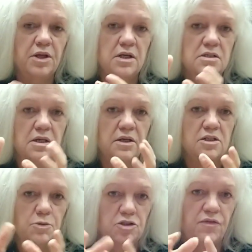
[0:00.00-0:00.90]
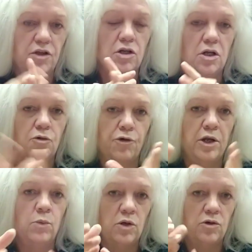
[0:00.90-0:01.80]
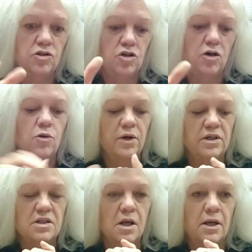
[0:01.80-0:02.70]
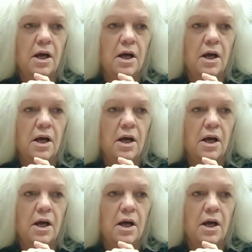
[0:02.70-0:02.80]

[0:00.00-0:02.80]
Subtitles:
because especially if you get a green or a dark one,